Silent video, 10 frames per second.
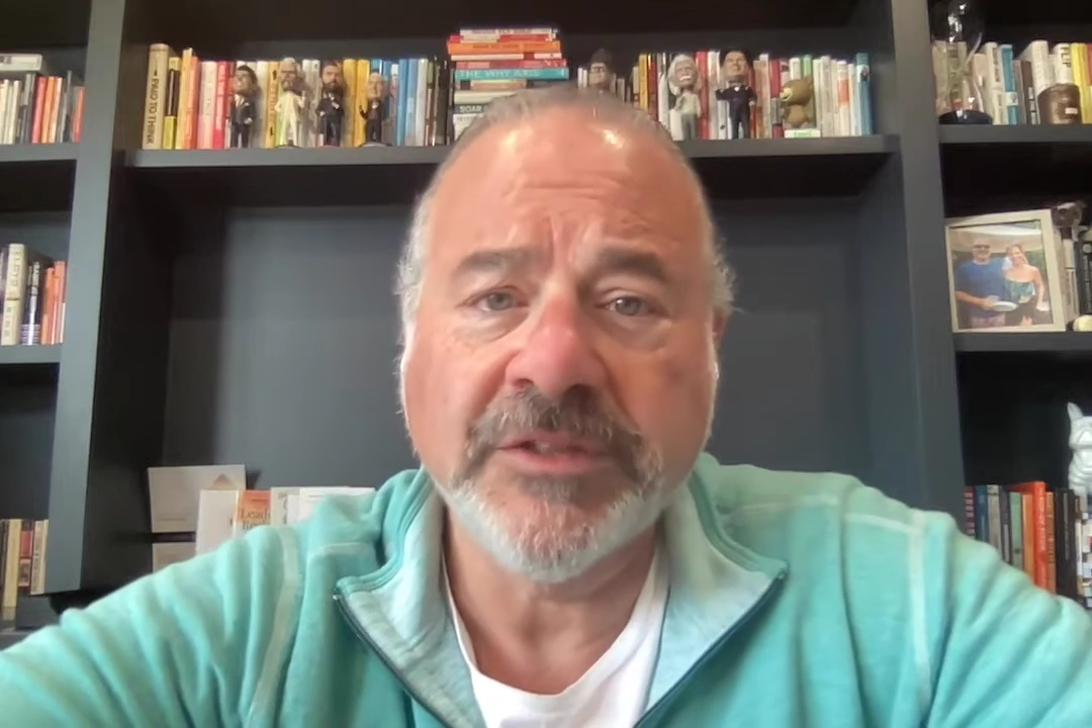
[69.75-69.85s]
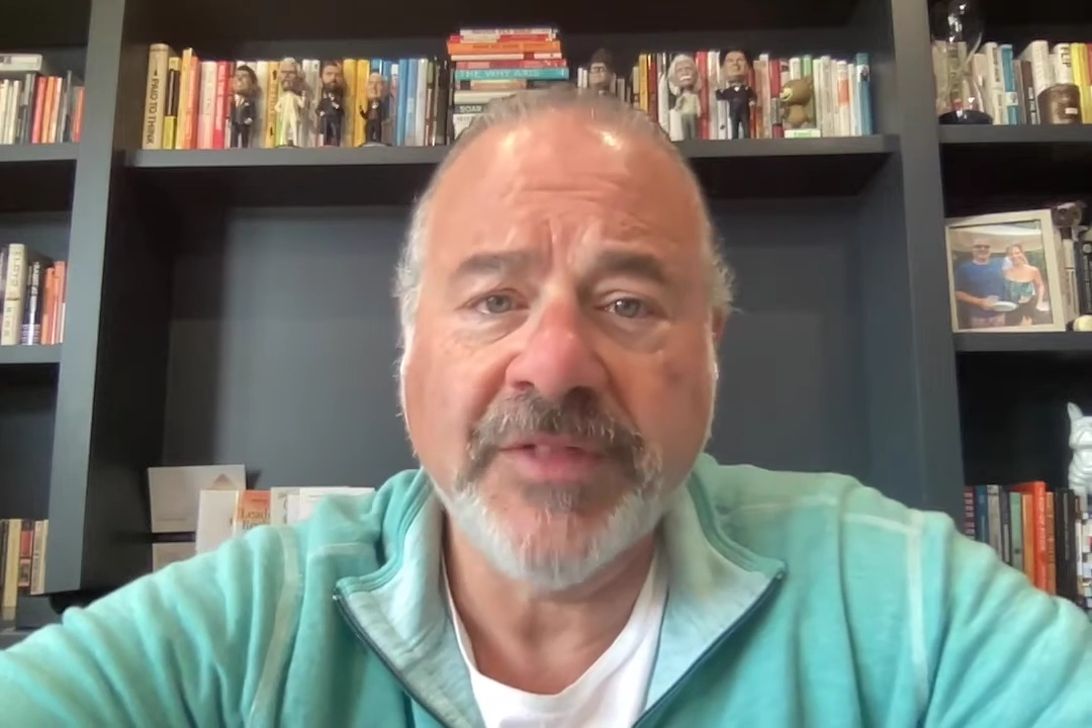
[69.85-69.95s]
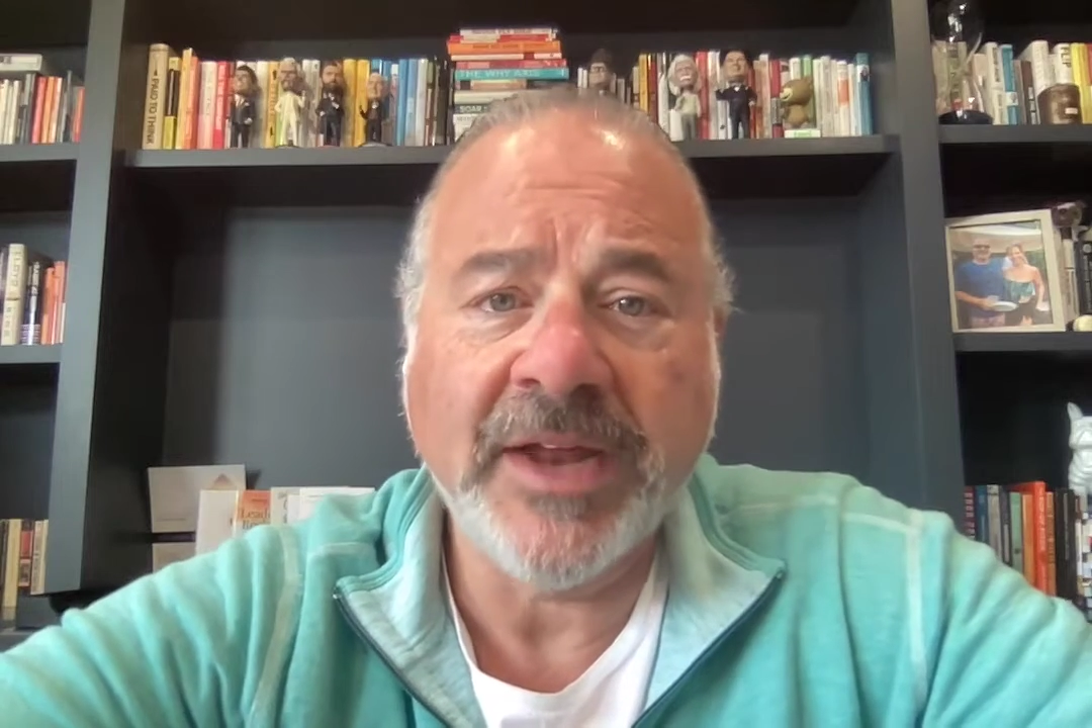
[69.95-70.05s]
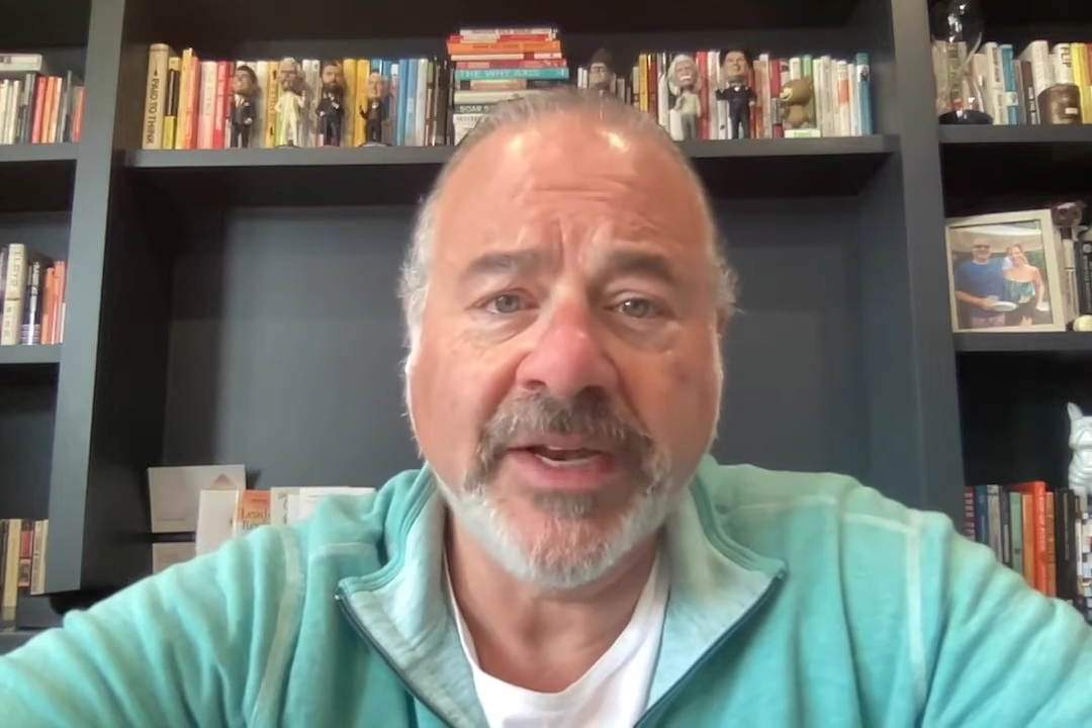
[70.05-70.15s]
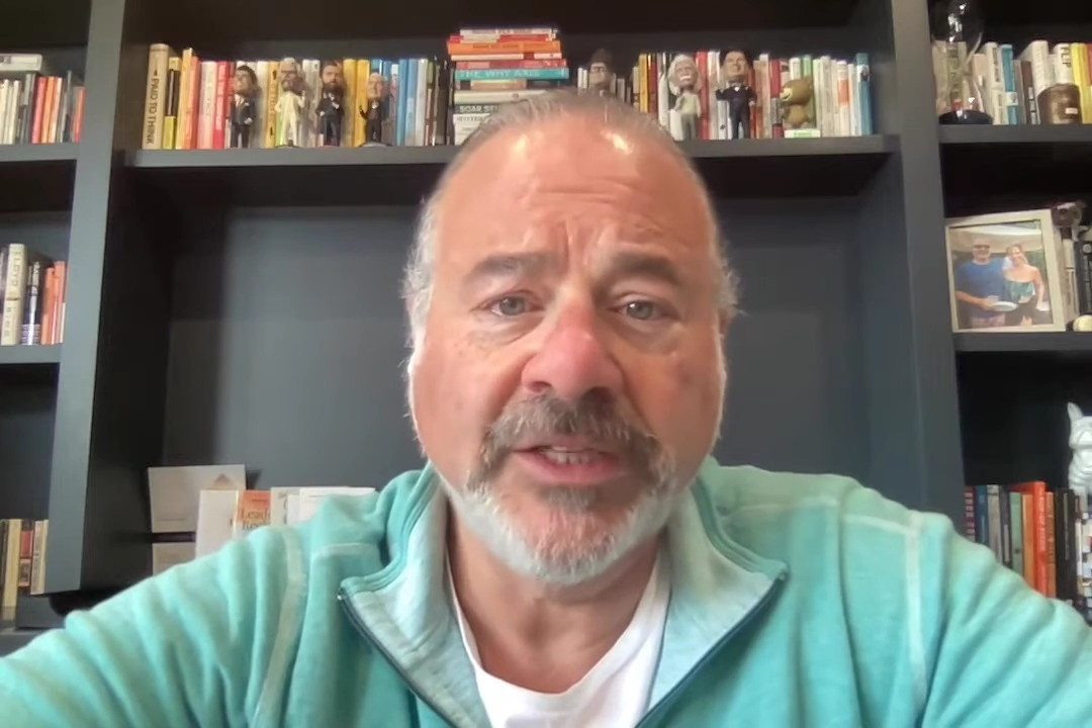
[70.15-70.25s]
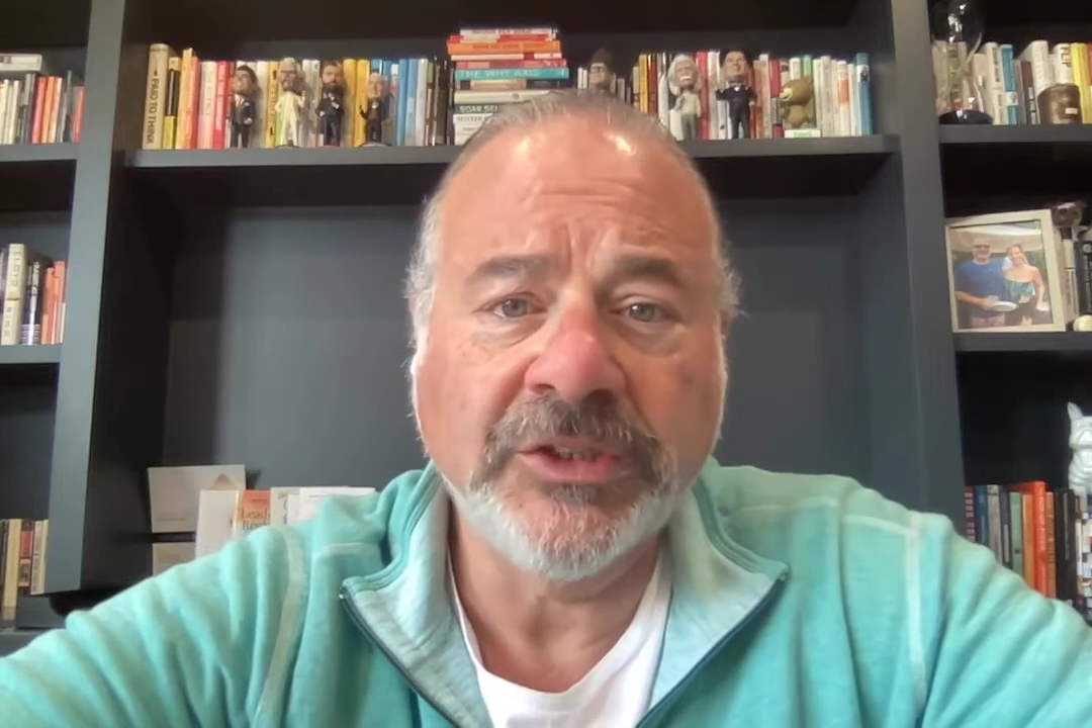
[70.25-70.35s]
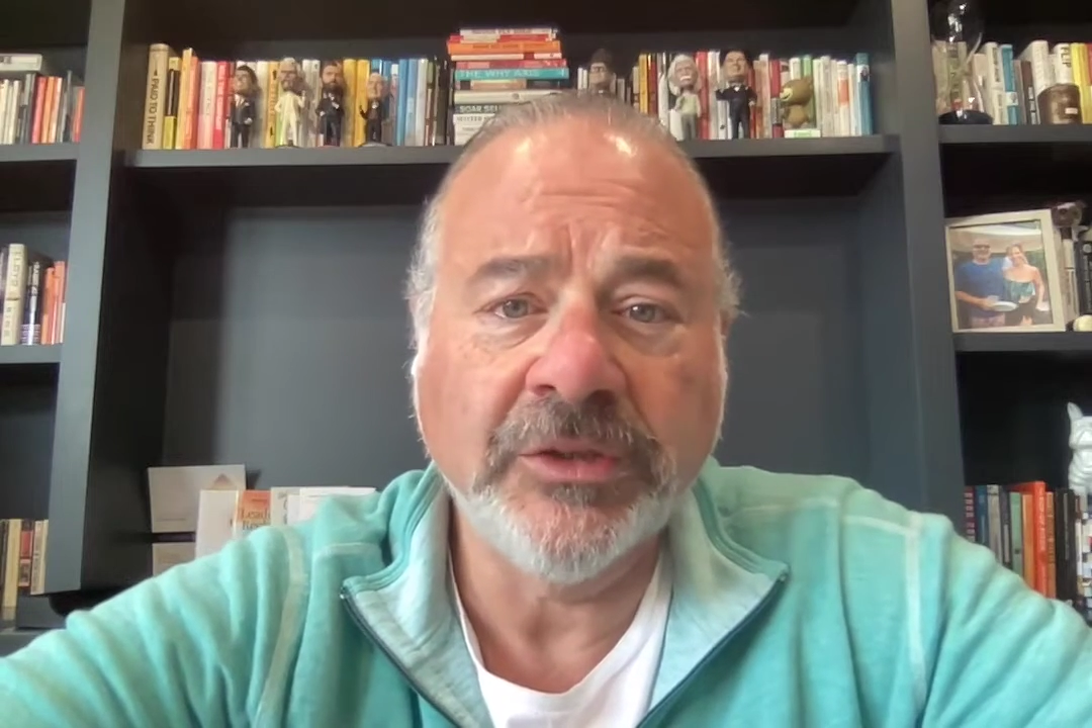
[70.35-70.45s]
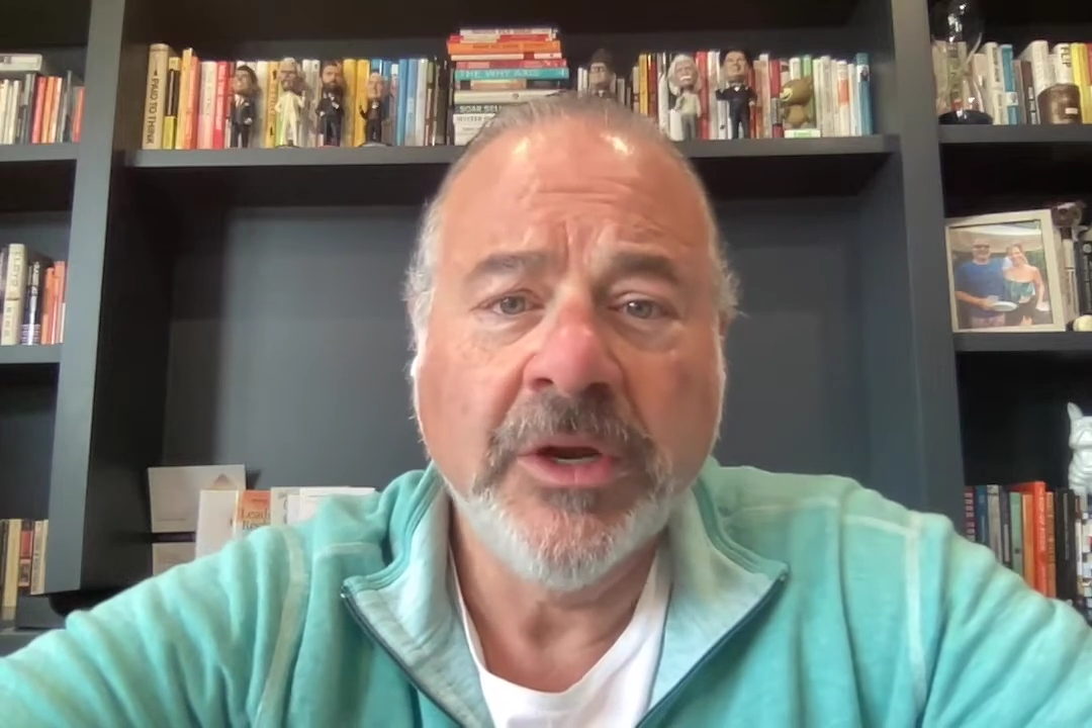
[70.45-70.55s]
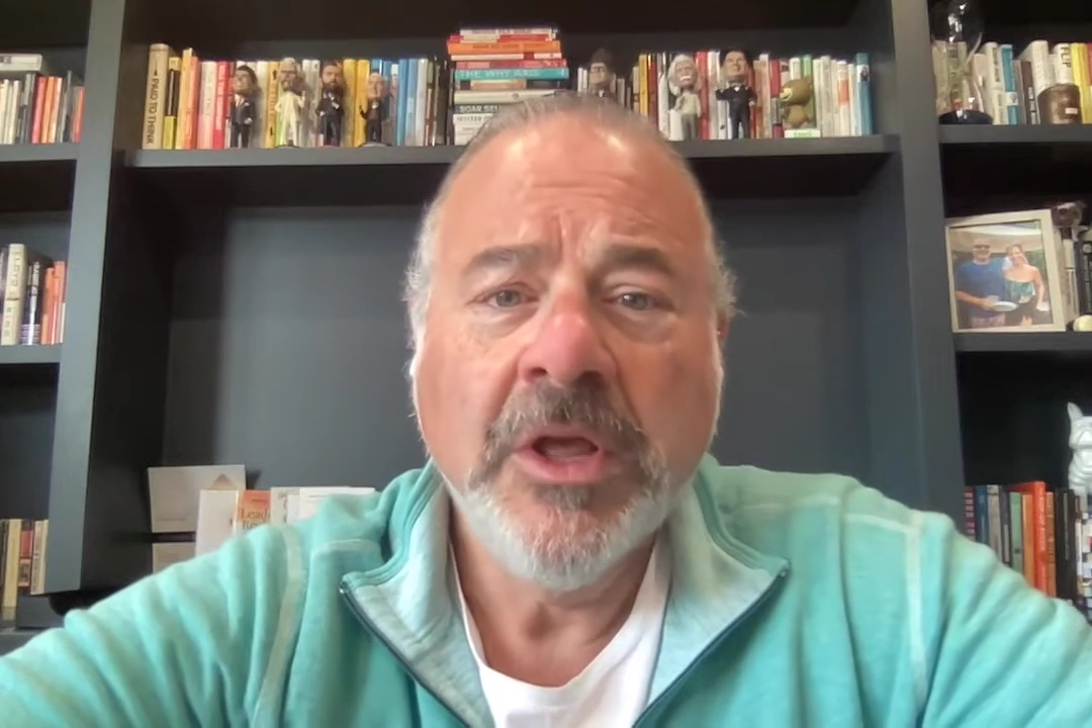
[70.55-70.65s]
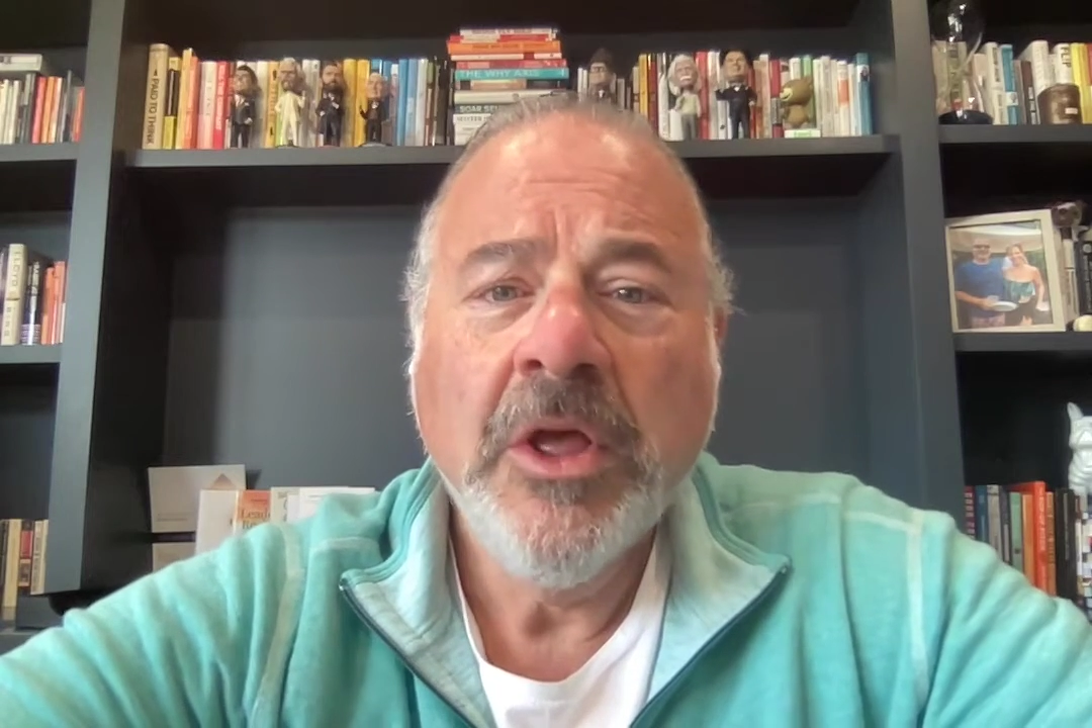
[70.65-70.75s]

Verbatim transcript: of that nature,